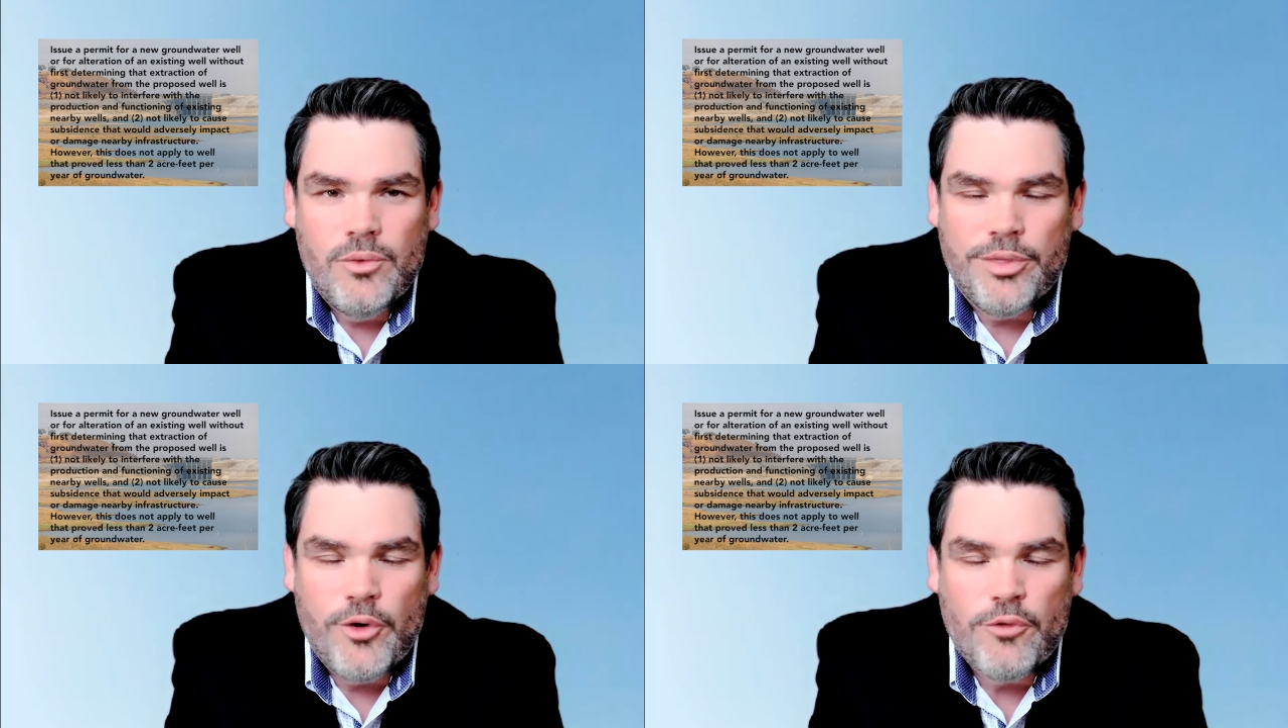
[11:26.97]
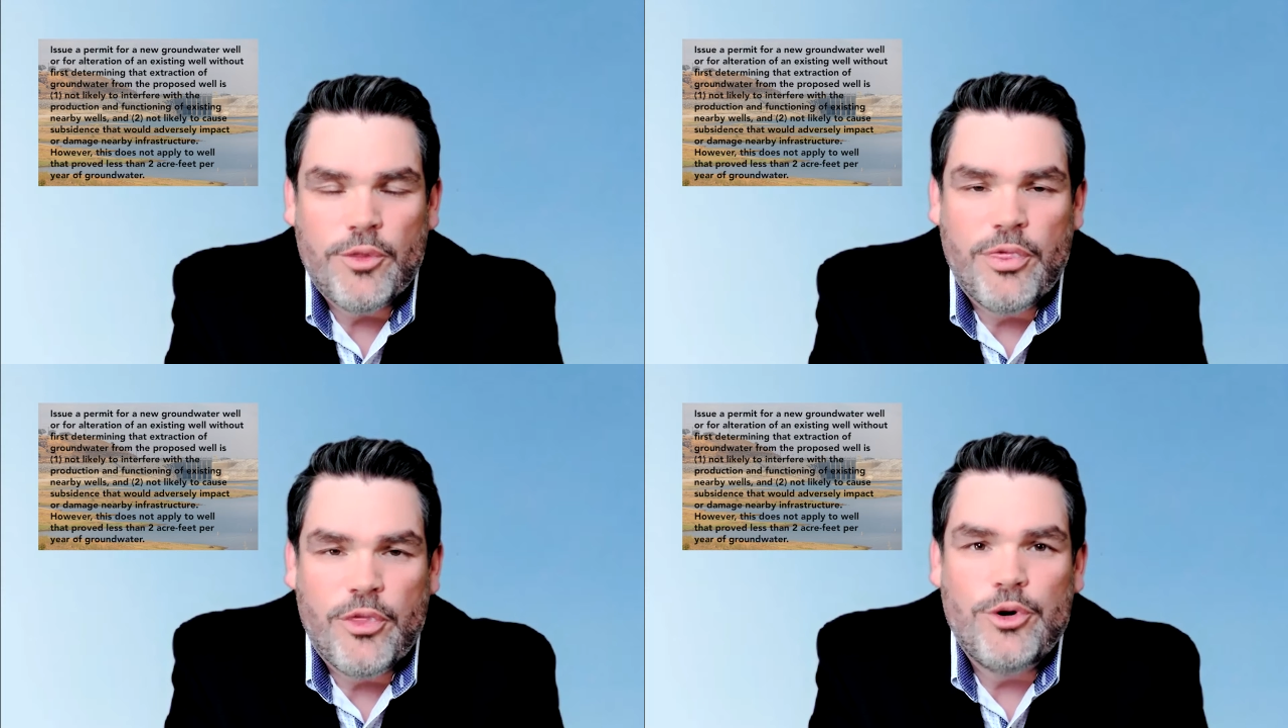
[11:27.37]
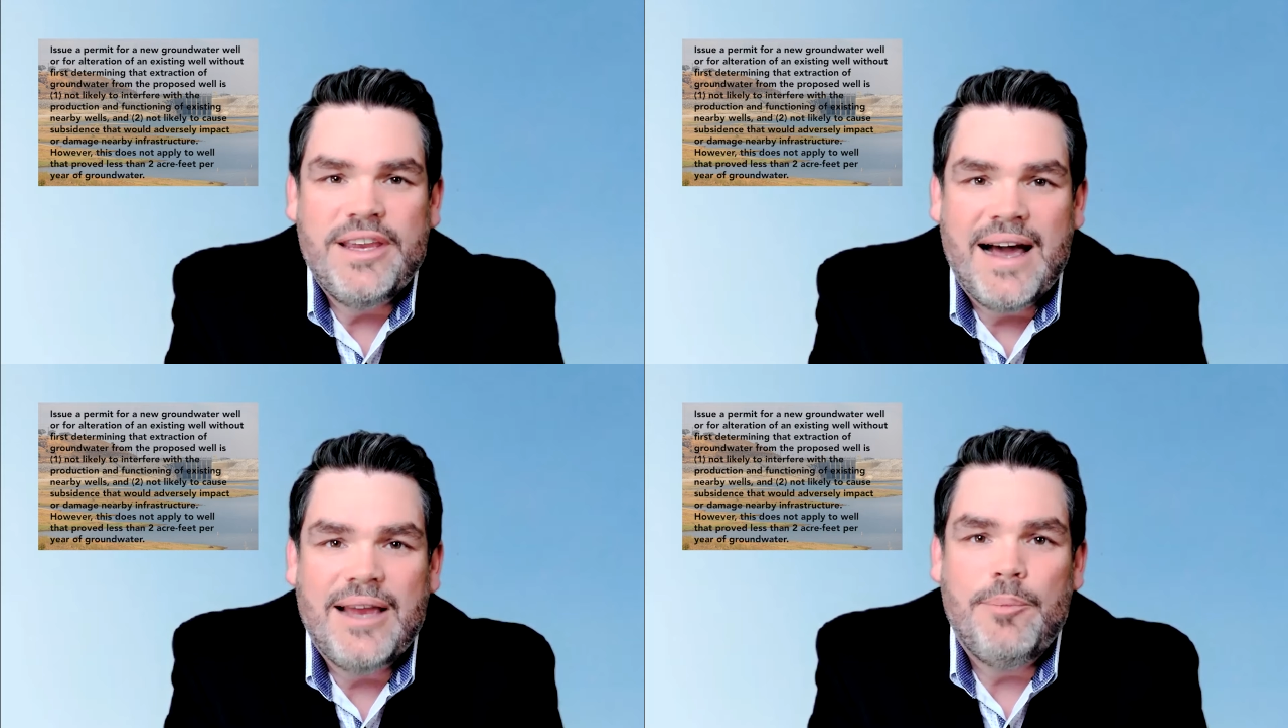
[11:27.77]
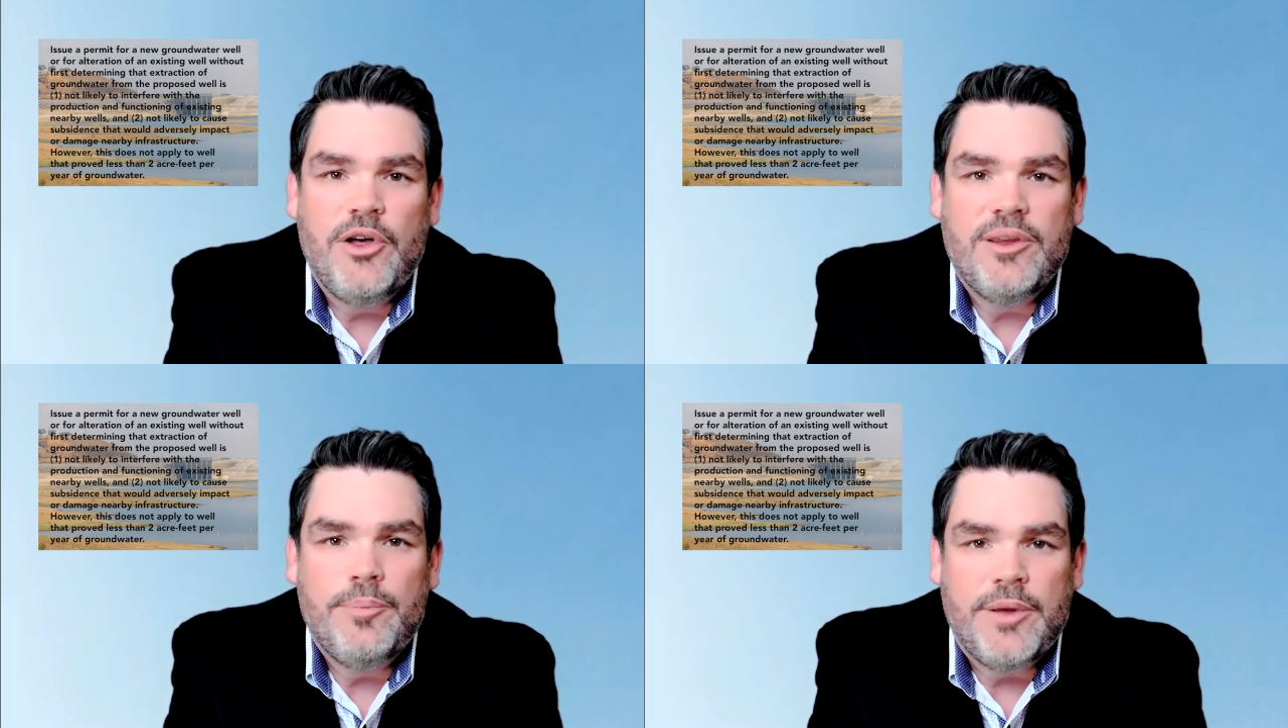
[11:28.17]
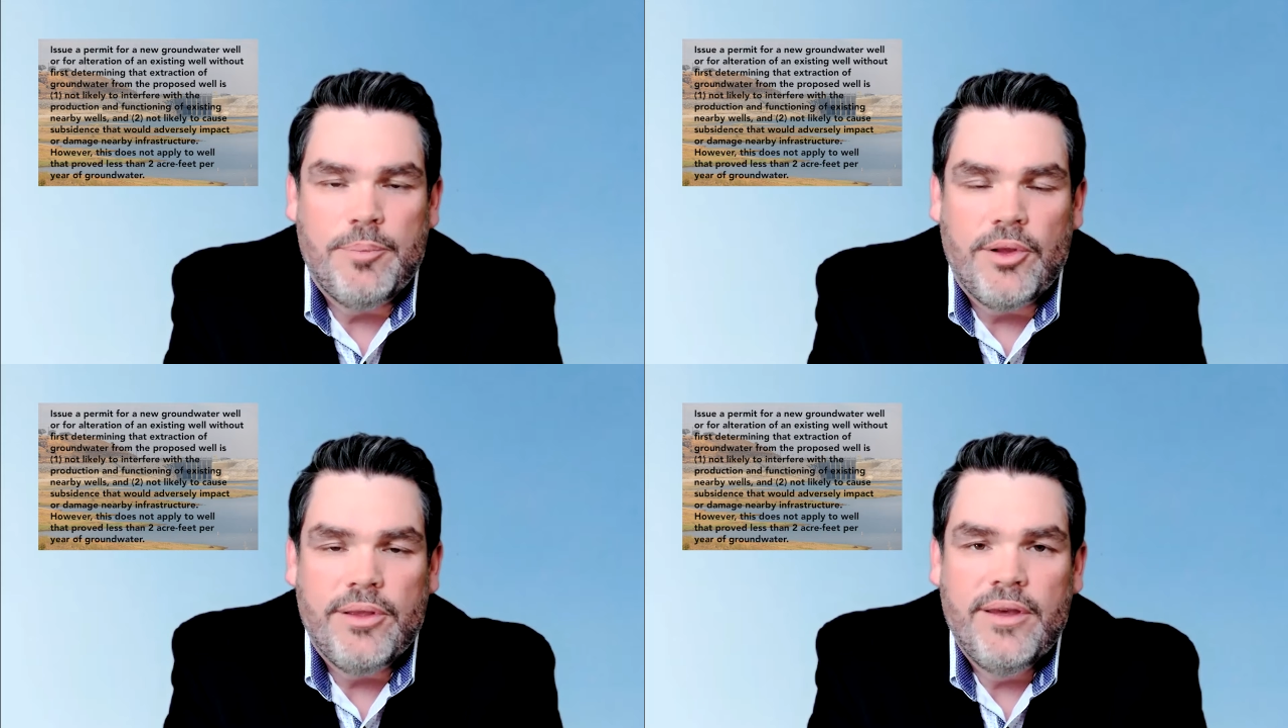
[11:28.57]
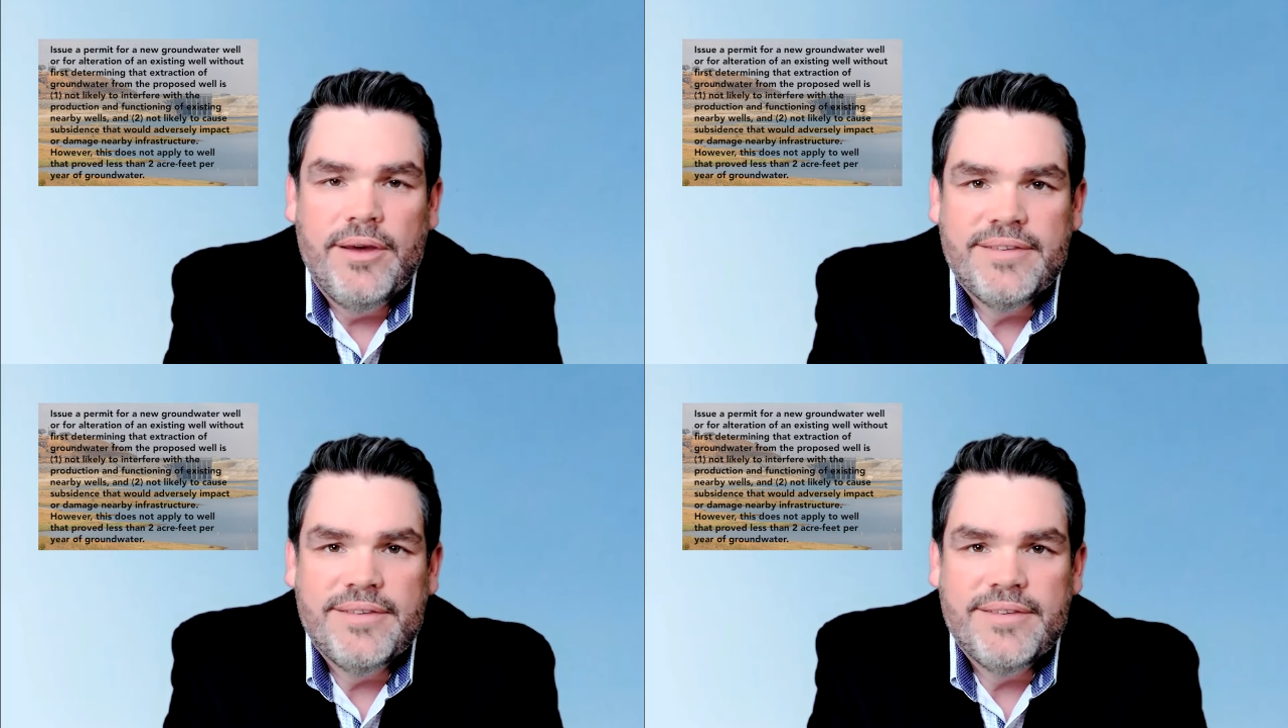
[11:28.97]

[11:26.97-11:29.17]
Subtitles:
with over 39 million people,